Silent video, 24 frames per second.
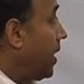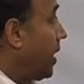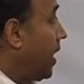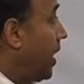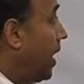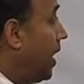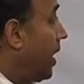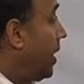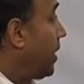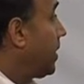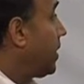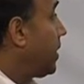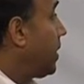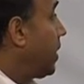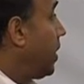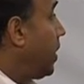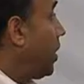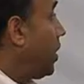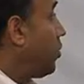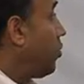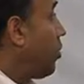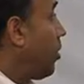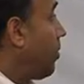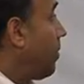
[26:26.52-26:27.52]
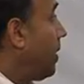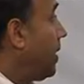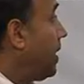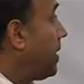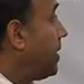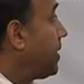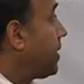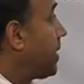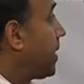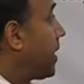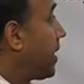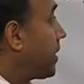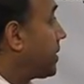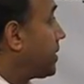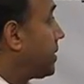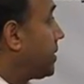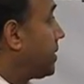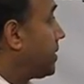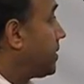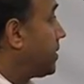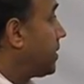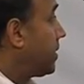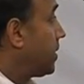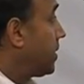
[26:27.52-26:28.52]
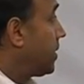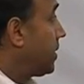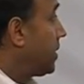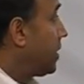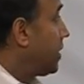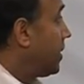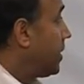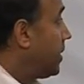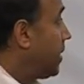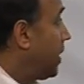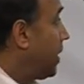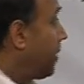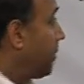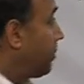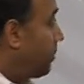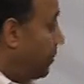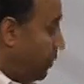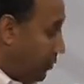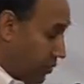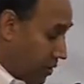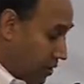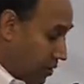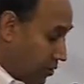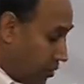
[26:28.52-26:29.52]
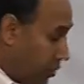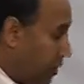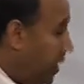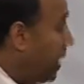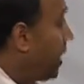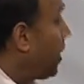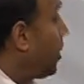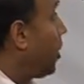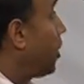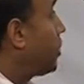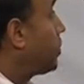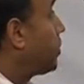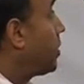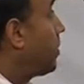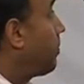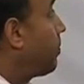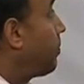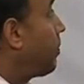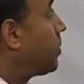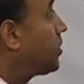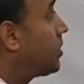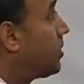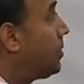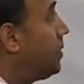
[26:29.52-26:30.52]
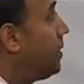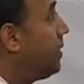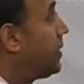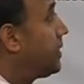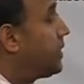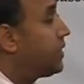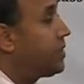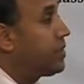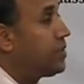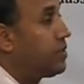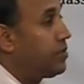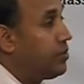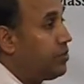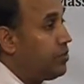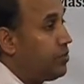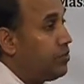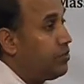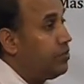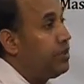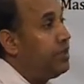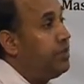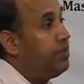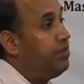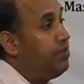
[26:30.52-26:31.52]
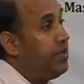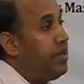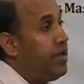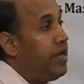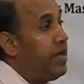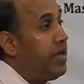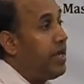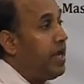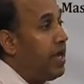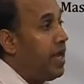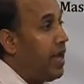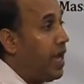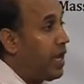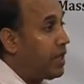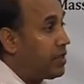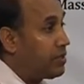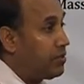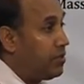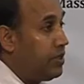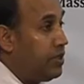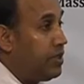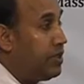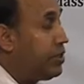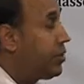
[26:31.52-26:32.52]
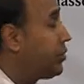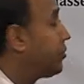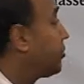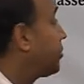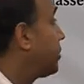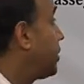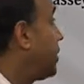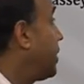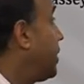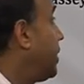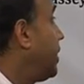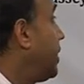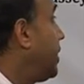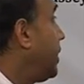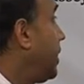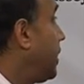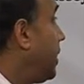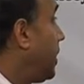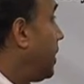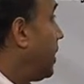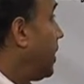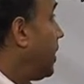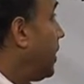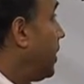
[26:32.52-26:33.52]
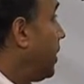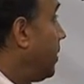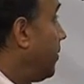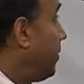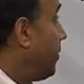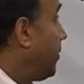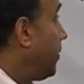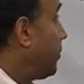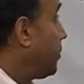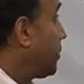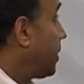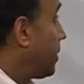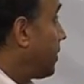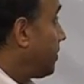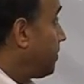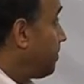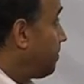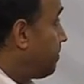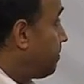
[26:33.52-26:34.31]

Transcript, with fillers: and novel interactions in the future. So there are lots of possibilities we may actually need to see in future.